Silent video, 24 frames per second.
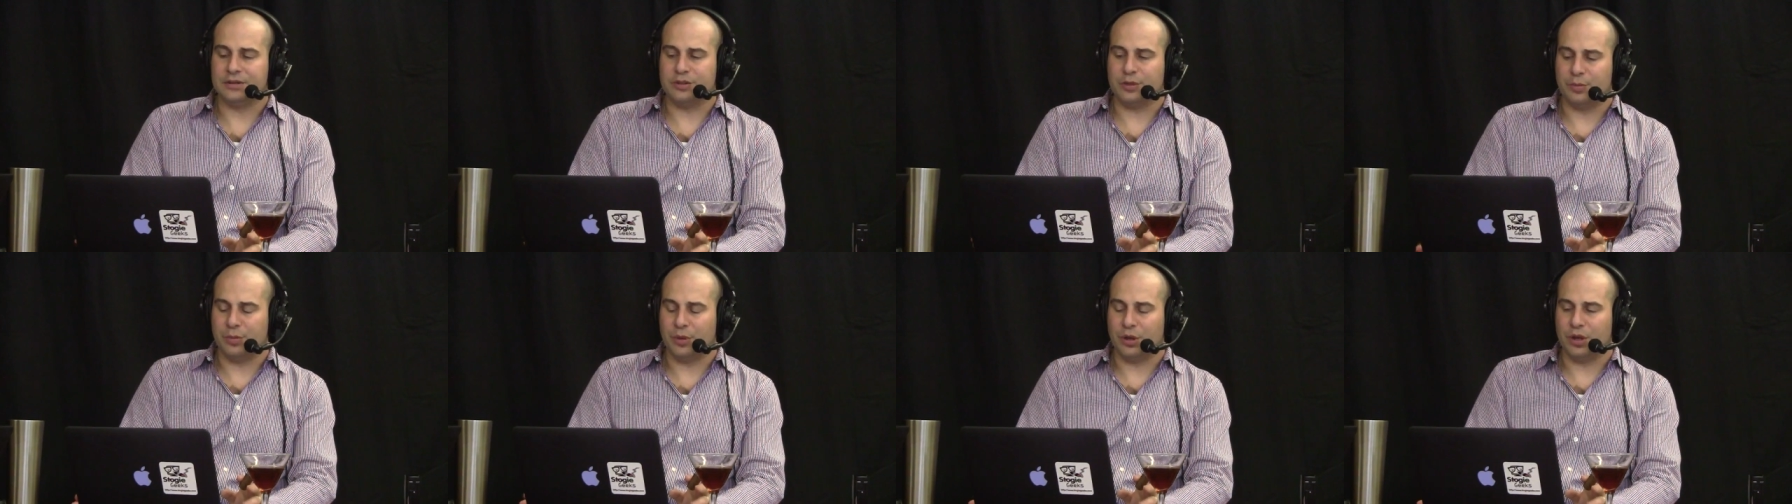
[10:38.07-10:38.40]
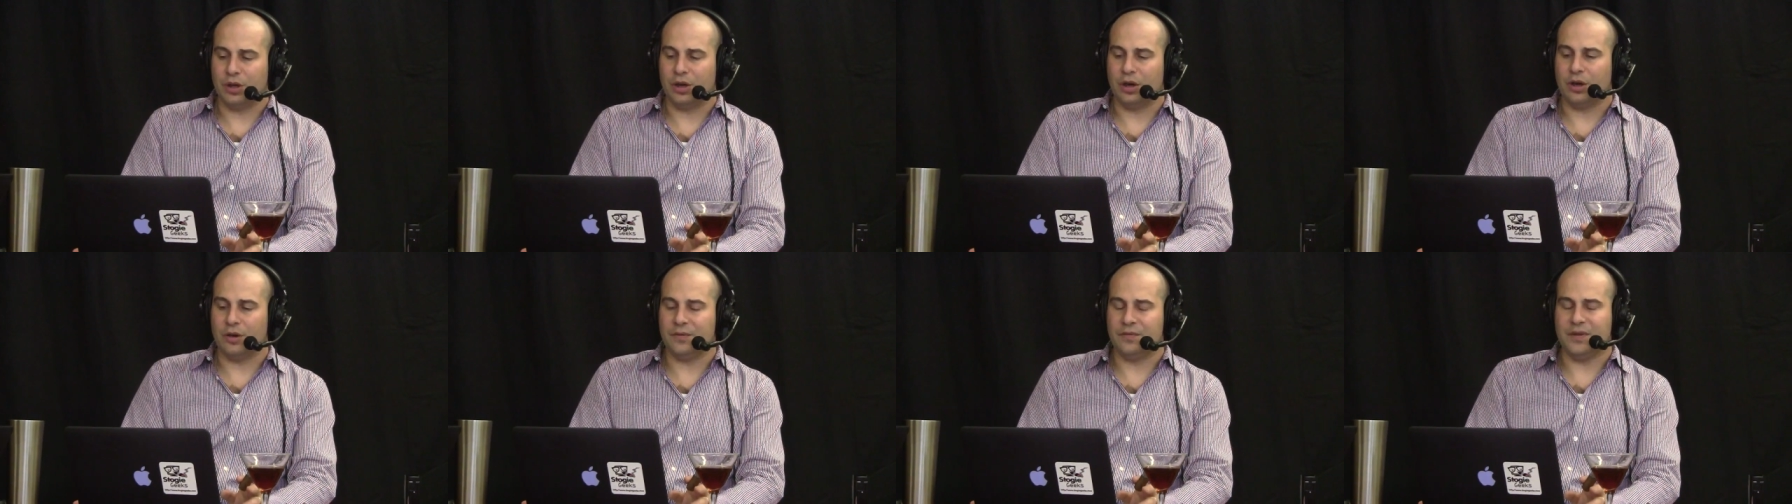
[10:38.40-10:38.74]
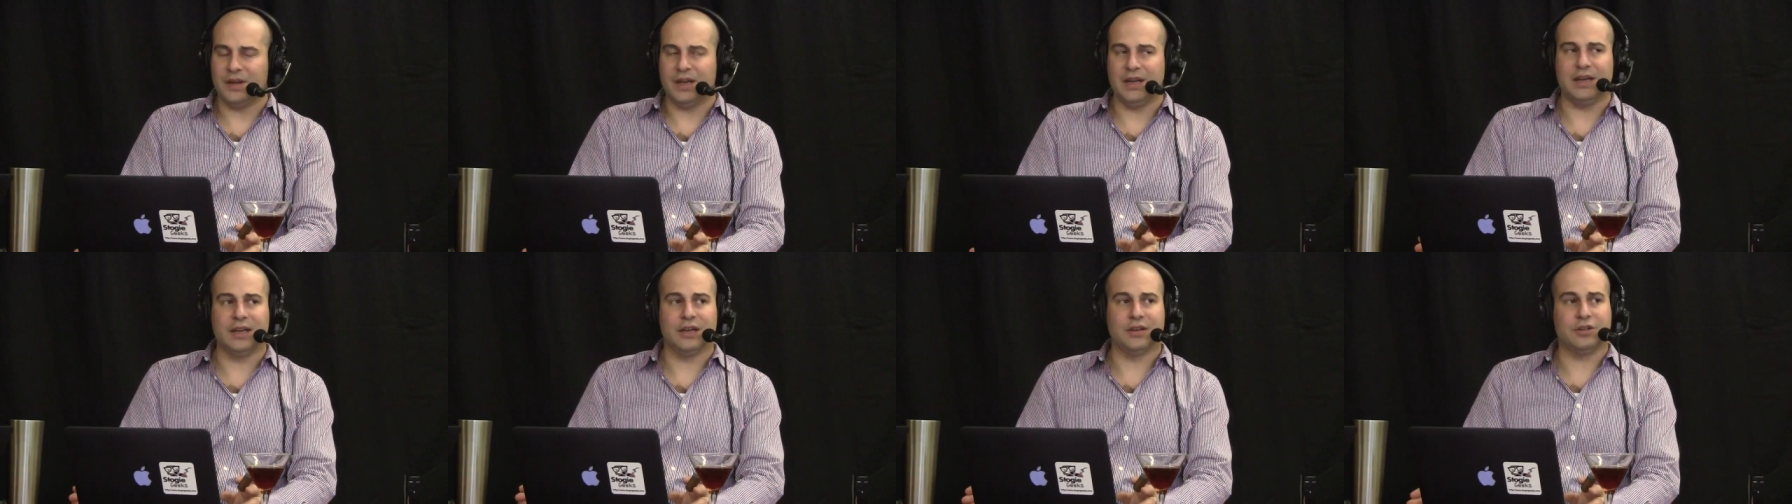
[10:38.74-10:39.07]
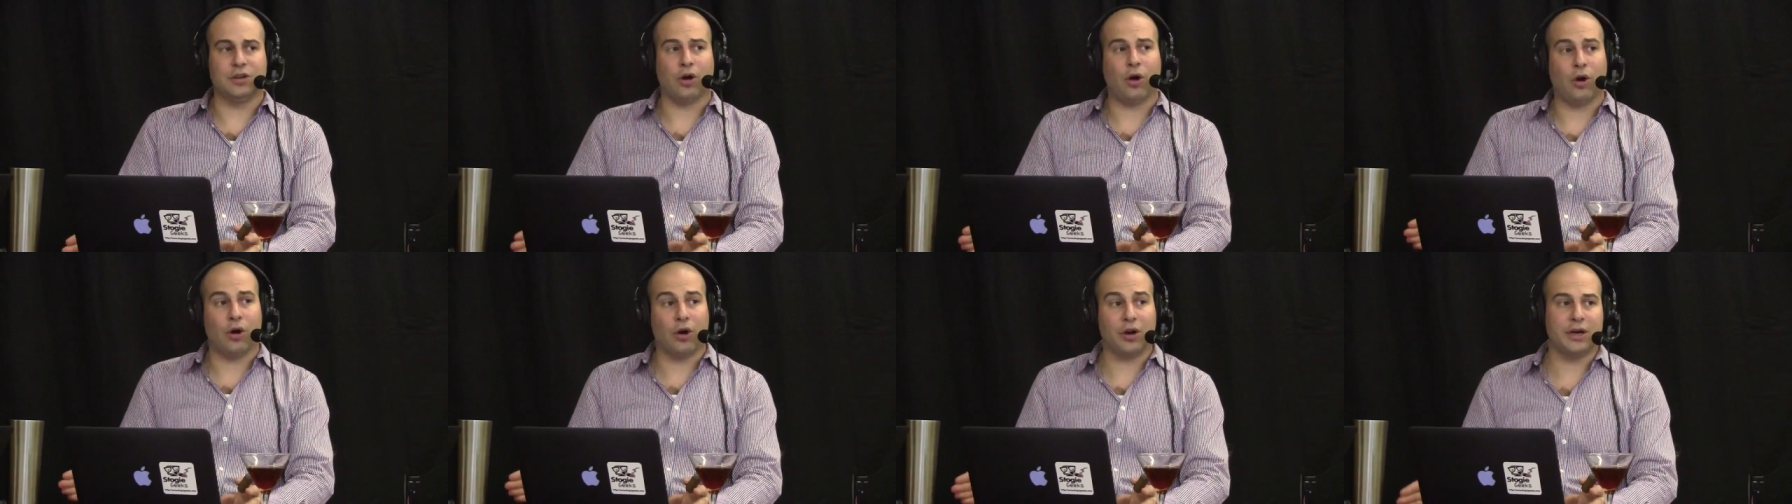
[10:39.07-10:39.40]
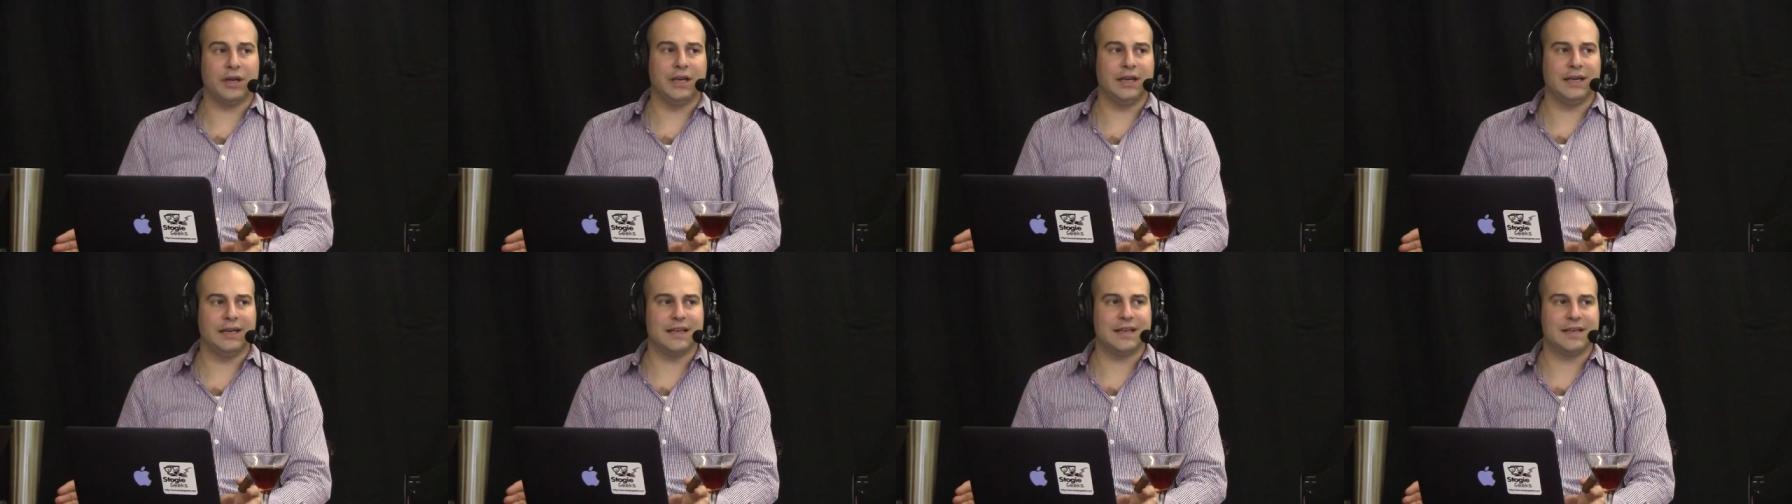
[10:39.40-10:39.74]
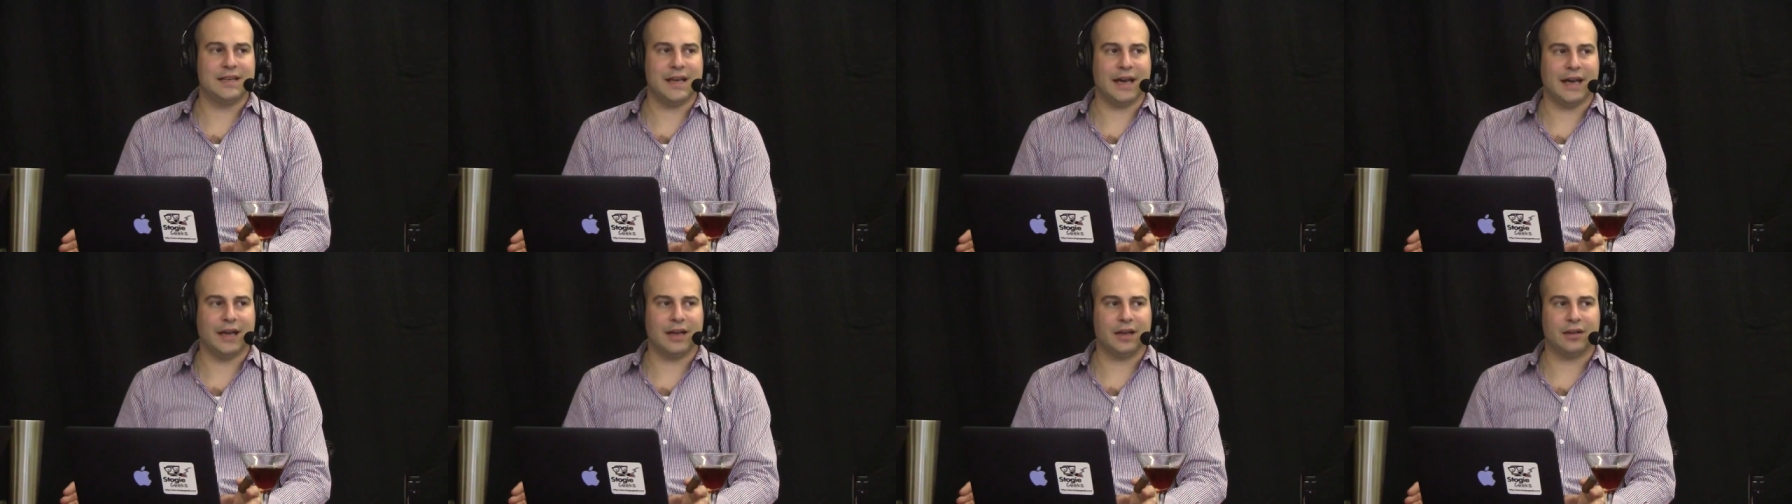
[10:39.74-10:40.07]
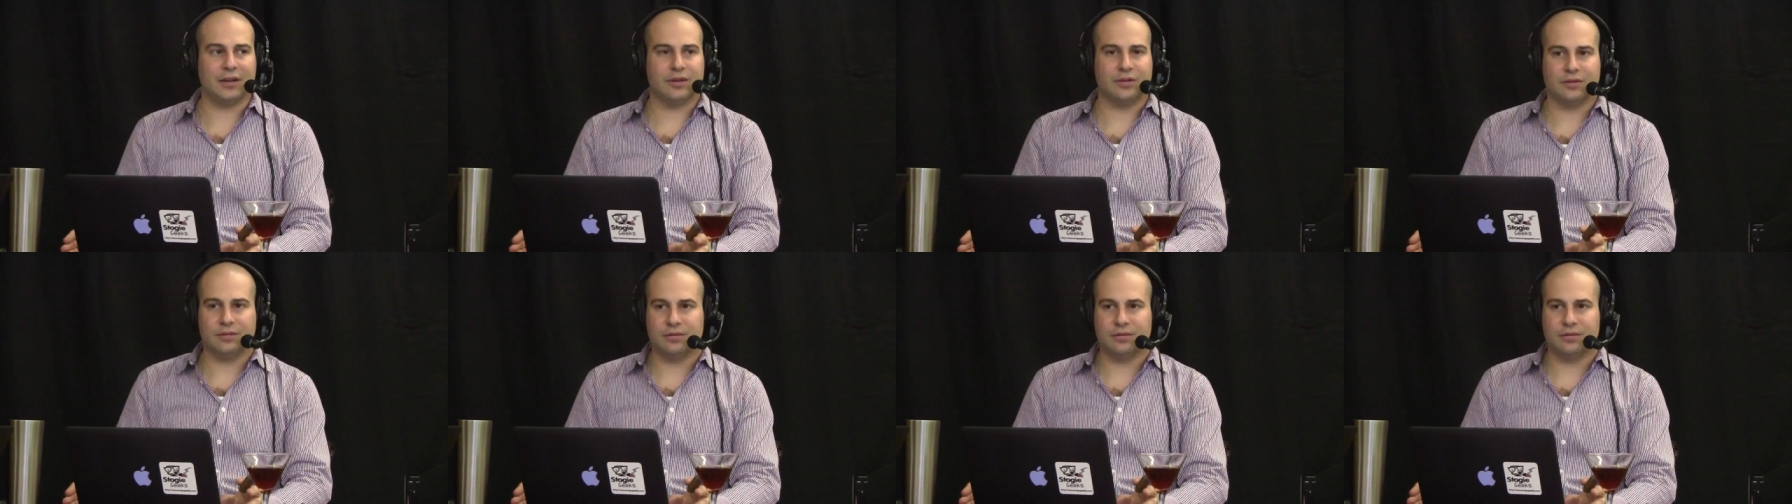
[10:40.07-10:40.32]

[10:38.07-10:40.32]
to pull off in a targeted attack.